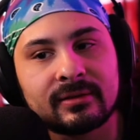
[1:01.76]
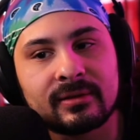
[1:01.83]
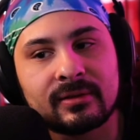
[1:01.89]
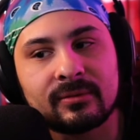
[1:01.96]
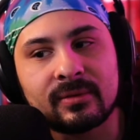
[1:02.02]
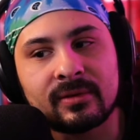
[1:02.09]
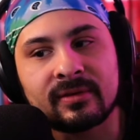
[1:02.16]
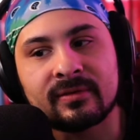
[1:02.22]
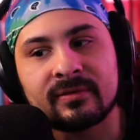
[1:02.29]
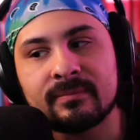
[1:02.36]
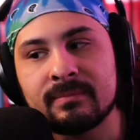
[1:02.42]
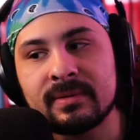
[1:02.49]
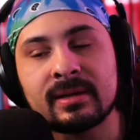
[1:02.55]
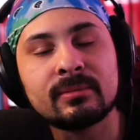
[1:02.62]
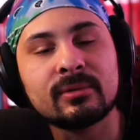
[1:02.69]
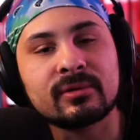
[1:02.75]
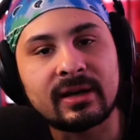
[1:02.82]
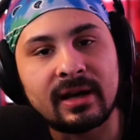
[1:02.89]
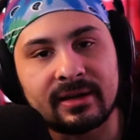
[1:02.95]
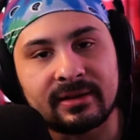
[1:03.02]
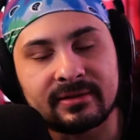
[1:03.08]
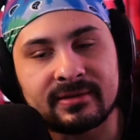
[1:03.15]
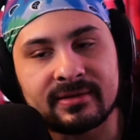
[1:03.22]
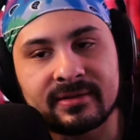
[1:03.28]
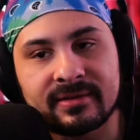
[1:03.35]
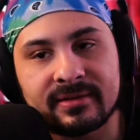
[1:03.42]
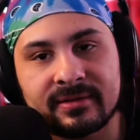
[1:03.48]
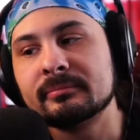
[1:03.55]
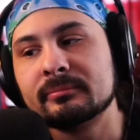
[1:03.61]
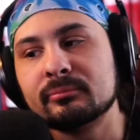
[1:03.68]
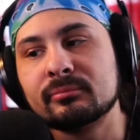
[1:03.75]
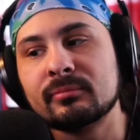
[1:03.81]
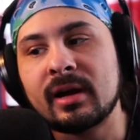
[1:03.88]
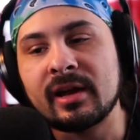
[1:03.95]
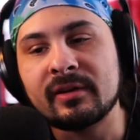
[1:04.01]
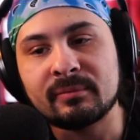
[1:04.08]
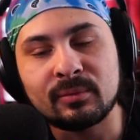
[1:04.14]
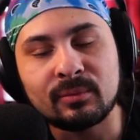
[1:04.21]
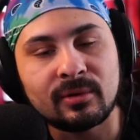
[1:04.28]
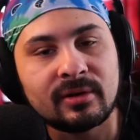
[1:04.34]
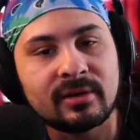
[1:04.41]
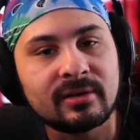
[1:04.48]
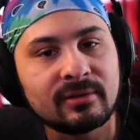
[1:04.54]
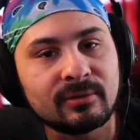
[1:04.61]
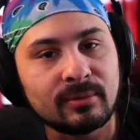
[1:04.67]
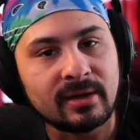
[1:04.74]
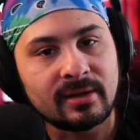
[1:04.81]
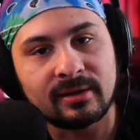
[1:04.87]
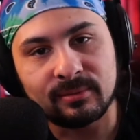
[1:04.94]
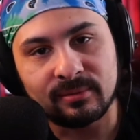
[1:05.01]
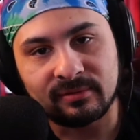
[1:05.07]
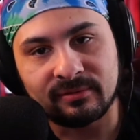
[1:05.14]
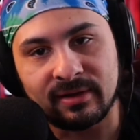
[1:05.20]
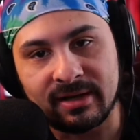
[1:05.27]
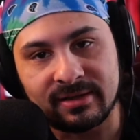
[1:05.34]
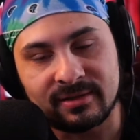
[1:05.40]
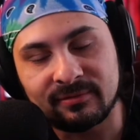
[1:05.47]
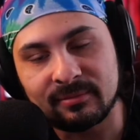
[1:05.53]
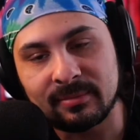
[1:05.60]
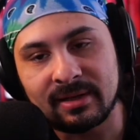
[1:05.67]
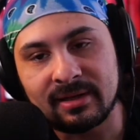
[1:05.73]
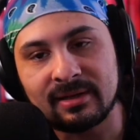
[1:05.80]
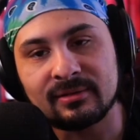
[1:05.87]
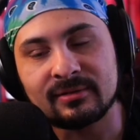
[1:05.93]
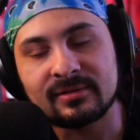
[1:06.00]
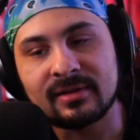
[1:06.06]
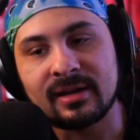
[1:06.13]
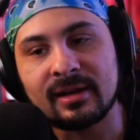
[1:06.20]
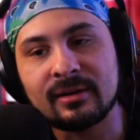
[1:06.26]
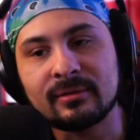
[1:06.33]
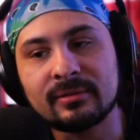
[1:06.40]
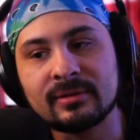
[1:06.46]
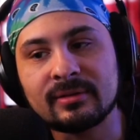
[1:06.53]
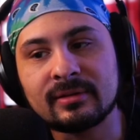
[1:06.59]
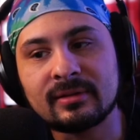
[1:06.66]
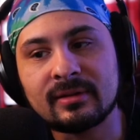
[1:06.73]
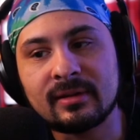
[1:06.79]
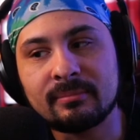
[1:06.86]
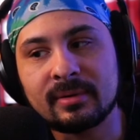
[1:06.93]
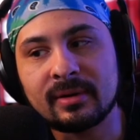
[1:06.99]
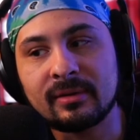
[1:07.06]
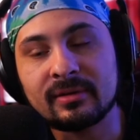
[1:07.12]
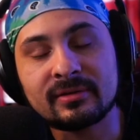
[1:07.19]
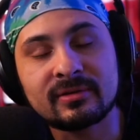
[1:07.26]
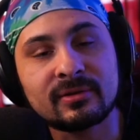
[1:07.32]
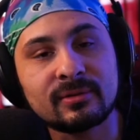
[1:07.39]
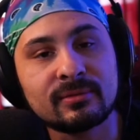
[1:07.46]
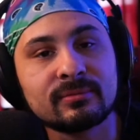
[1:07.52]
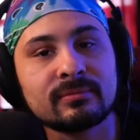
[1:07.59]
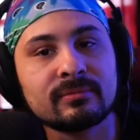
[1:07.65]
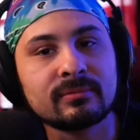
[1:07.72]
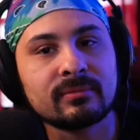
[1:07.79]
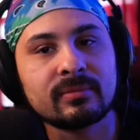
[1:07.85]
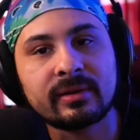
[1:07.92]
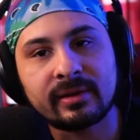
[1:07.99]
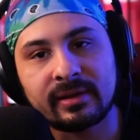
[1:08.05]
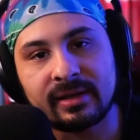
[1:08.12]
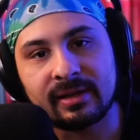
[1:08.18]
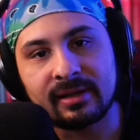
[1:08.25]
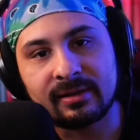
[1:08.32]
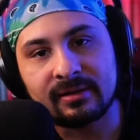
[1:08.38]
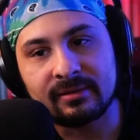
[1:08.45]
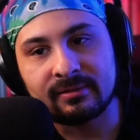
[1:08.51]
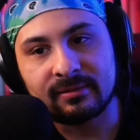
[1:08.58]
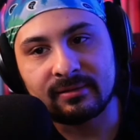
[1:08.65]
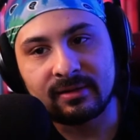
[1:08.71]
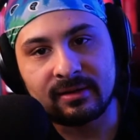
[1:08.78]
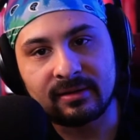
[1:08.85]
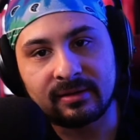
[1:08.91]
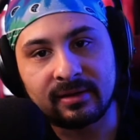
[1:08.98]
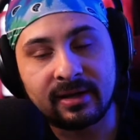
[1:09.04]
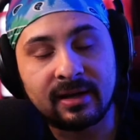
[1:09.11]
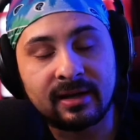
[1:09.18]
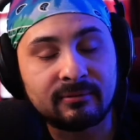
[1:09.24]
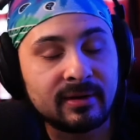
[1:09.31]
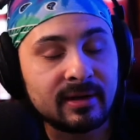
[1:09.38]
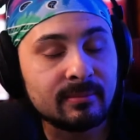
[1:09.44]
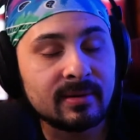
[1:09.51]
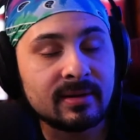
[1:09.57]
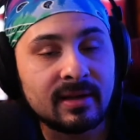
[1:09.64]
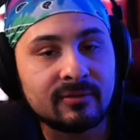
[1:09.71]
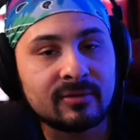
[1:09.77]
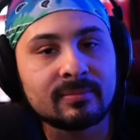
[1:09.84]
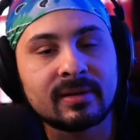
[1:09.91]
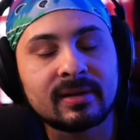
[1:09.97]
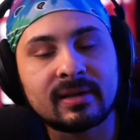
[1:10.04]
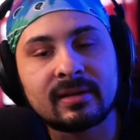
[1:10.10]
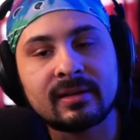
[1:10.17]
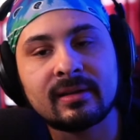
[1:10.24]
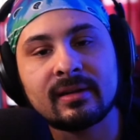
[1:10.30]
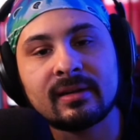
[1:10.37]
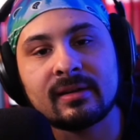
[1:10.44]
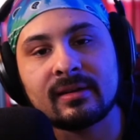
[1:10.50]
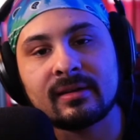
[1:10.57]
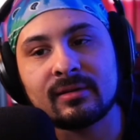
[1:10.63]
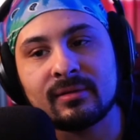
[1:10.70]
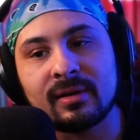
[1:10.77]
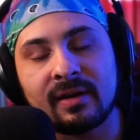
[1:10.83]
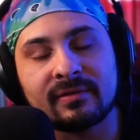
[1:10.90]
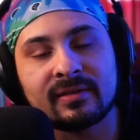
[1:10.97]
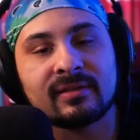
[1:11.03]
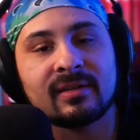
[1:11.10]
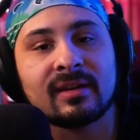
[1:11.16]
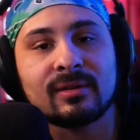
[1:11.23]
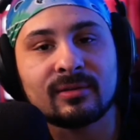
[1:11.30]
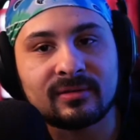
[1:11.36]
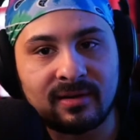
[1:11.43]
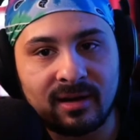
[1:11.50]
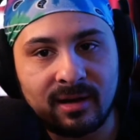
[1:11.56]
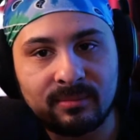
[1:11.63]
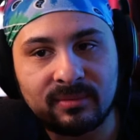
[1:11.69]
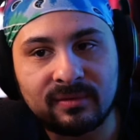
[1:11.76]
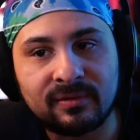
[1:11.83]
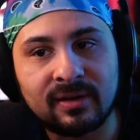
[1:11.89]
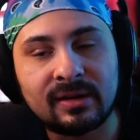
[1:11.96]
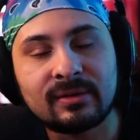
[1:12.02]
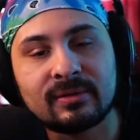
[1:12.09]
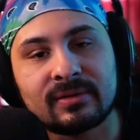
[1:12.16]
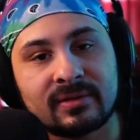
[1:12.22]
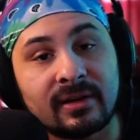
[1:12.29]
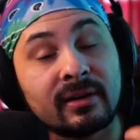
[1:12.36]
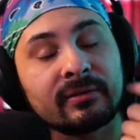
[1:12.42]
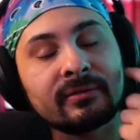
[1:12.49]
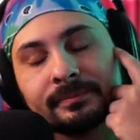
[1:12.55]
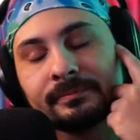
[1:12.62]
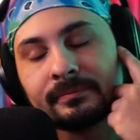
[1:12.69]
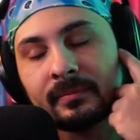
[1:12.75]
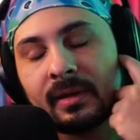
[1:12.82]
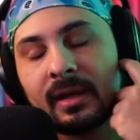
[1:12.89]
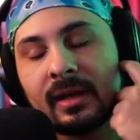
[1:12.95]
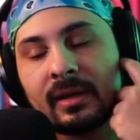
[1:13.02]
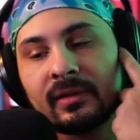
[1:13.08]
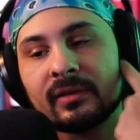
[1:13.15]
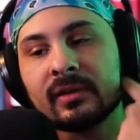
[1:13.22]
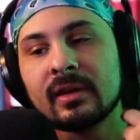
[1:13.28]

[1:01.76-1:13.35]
with minimal guidance, I've been working directly with fats for many years now, and but also letting, like I recommend everybody, you have to take your time to find yourself, and